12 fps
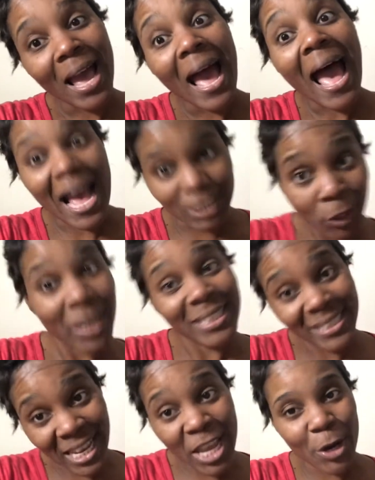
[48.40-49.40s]
As you can
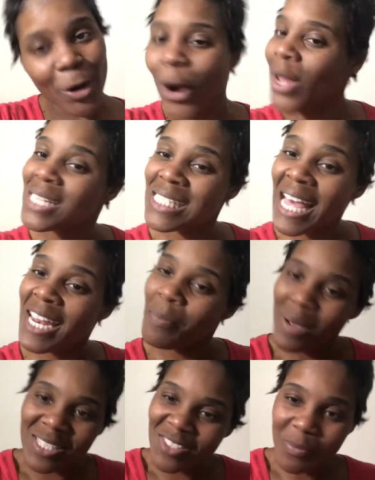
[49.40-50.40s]
see, your girl is not in the
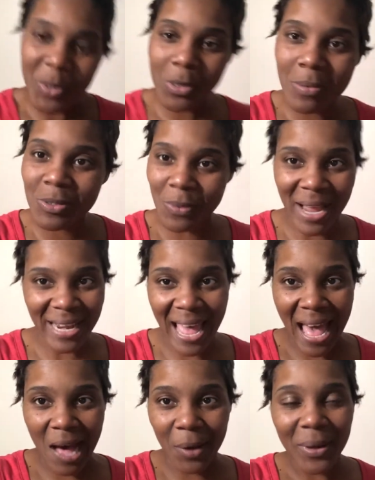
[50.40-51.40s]
best of moods right
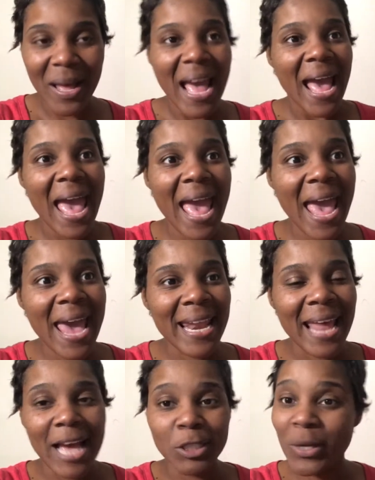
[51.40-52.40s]
now.
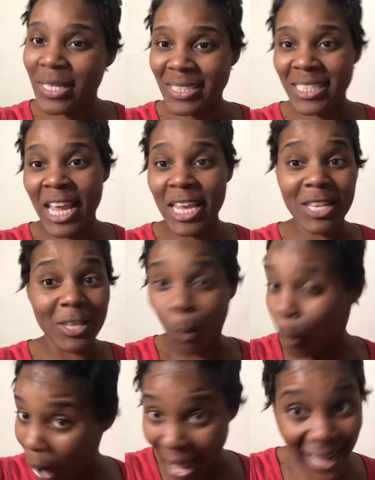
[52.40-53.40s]
And as you can see, the
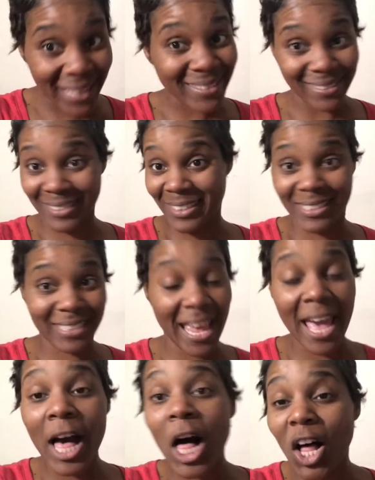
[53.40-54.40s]
weight, the
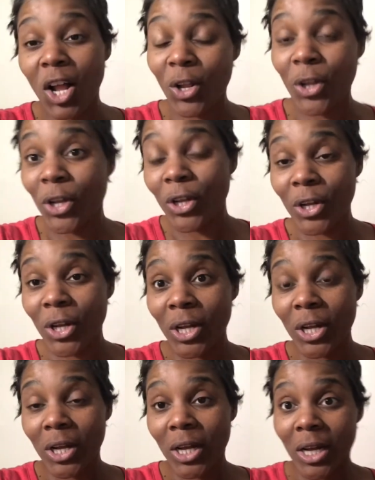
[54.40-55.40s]
scale,
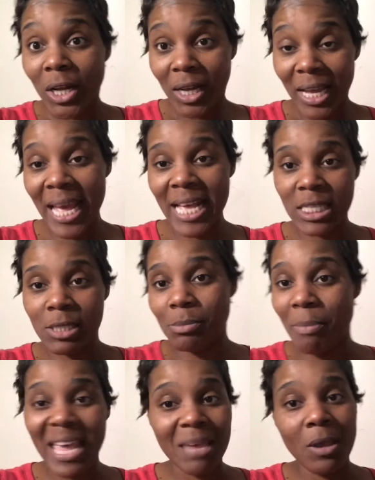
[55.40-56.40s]
is
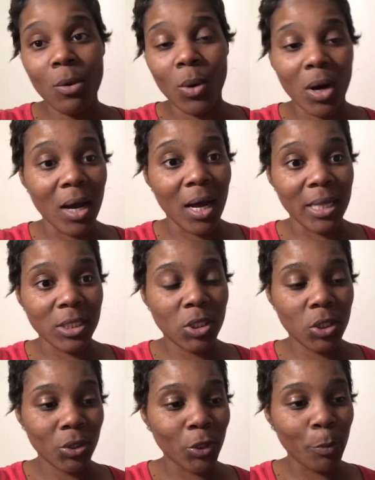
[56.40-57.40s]
making me want
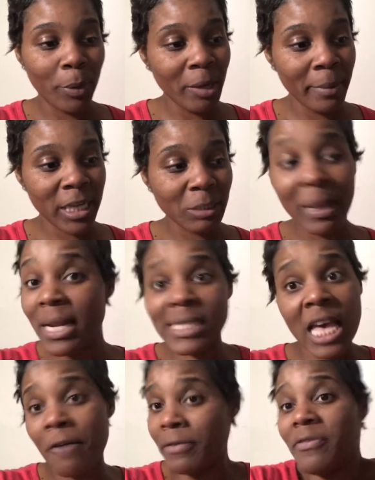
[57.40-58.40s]
to pretty much me and the
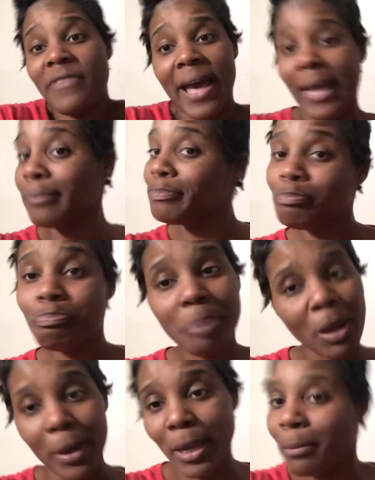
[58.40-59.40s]
scuff in a fight.
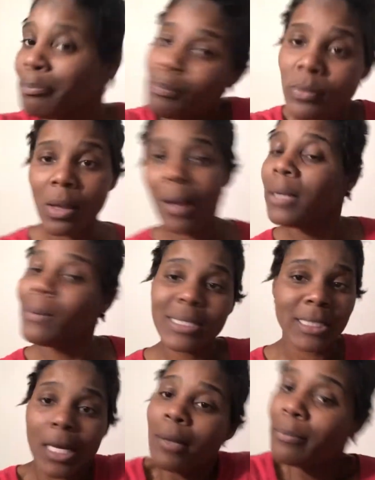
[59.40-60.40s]
Period. What's
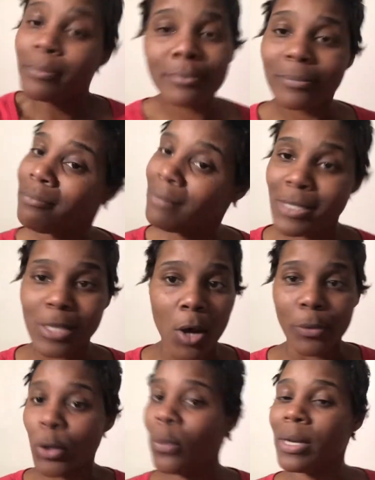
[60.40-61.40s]
up? Let's go.
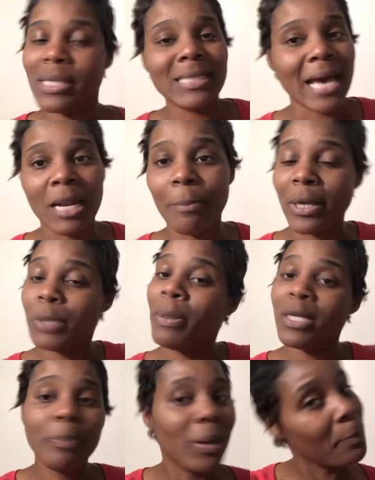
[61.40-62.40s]
You it's time to bust
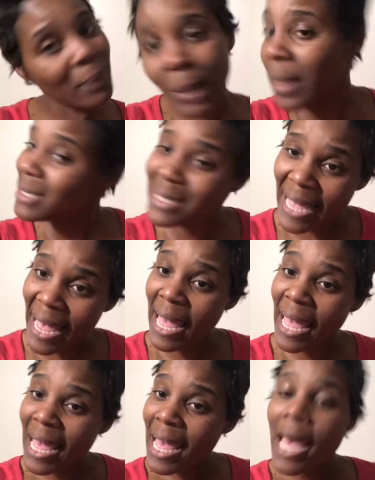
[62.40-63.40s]
put put put on your
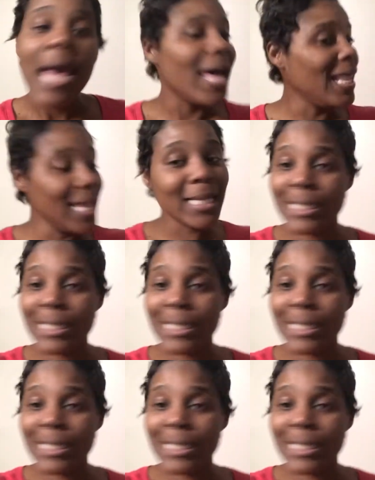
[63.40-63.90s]
set and let's